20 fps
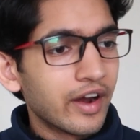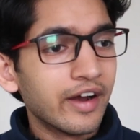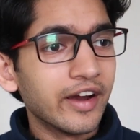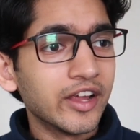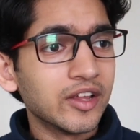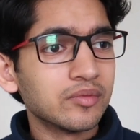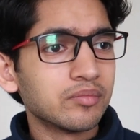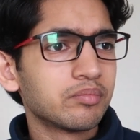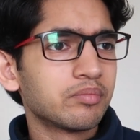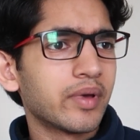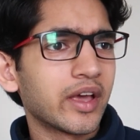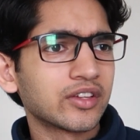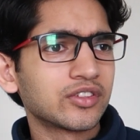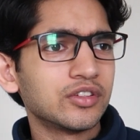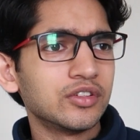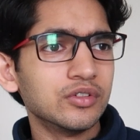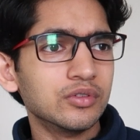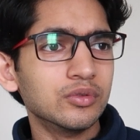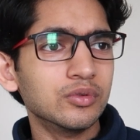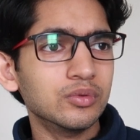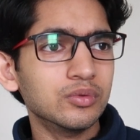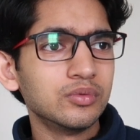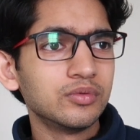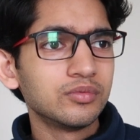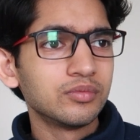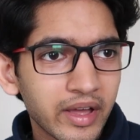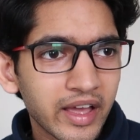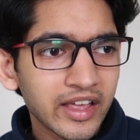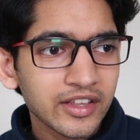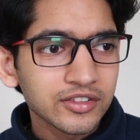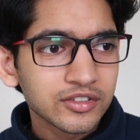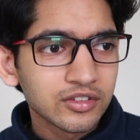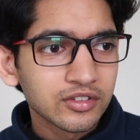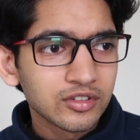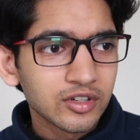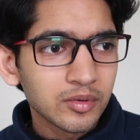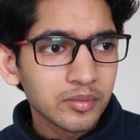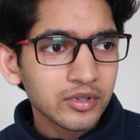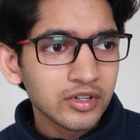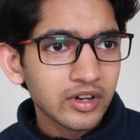Alright, back to you, past
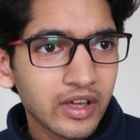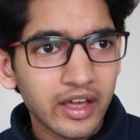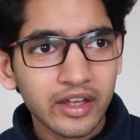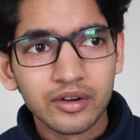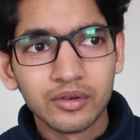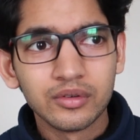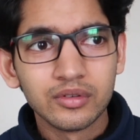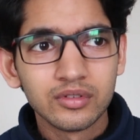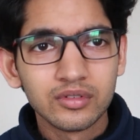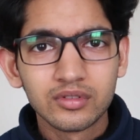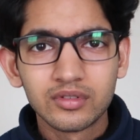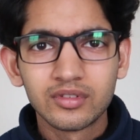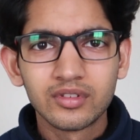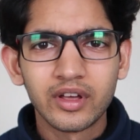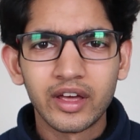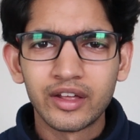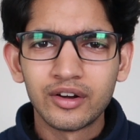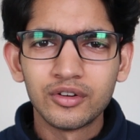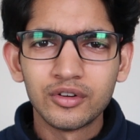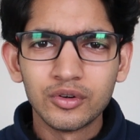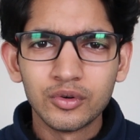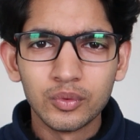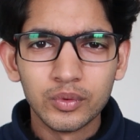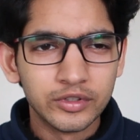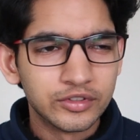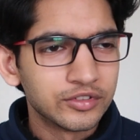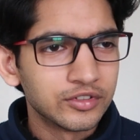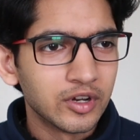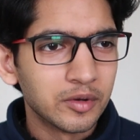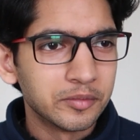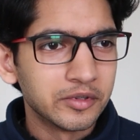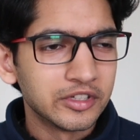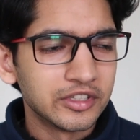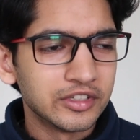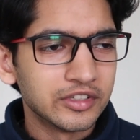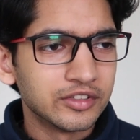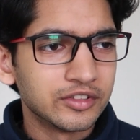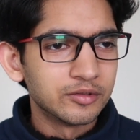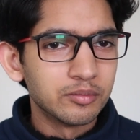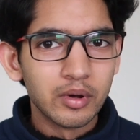Naman? I don't know which Naman
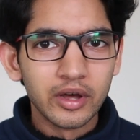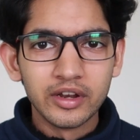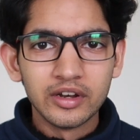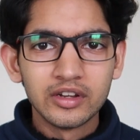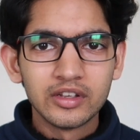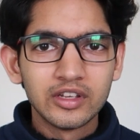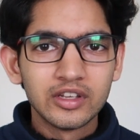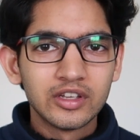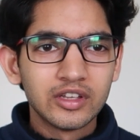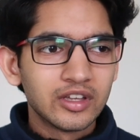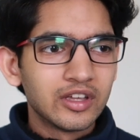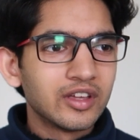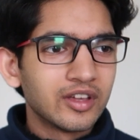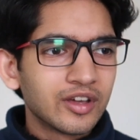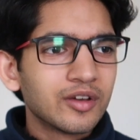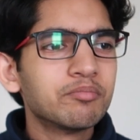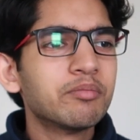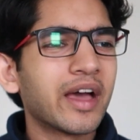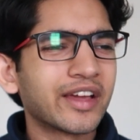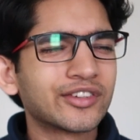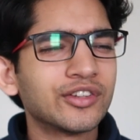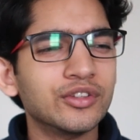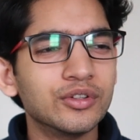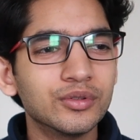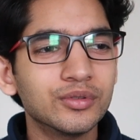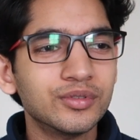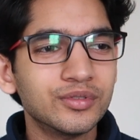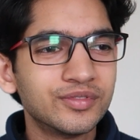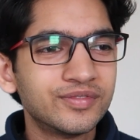he is, but back to you.